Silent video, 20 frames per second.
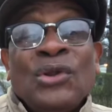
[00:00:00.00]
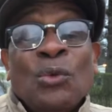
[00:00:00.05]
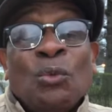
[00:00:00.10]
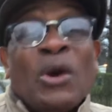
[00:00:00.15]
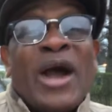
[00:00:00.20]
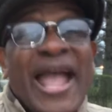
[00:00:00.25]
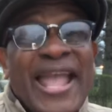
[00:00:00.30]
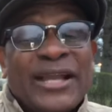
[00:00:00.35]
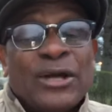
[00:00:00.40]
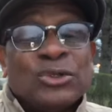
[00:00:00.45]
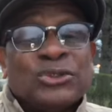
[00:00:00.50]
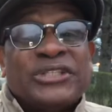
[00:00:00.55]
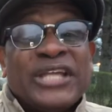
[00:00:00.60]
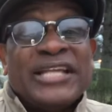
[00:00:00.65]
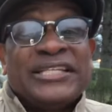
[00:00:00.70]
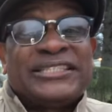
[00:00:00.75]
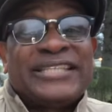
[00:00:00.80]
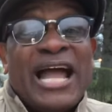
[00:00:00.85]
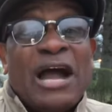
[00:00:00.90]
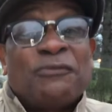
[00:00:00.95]
Well, I ain't going to say
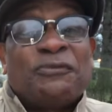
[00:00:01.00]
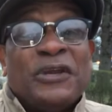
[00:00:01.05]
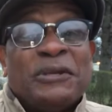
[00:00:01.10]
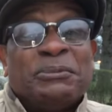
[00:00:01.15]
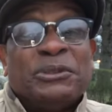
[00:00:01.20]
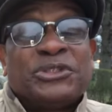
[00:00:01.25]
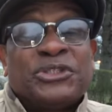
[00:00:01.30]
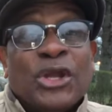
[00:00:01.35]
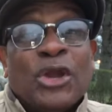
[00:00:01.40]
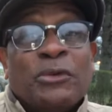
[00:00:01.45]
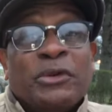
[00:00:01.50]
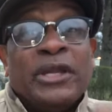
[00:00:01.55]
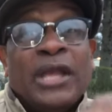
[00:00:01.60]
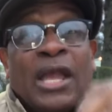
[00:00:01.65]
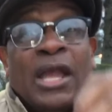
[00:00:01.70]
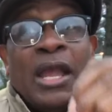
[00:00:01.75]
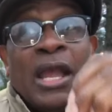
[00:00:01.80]
Southeast Missouri,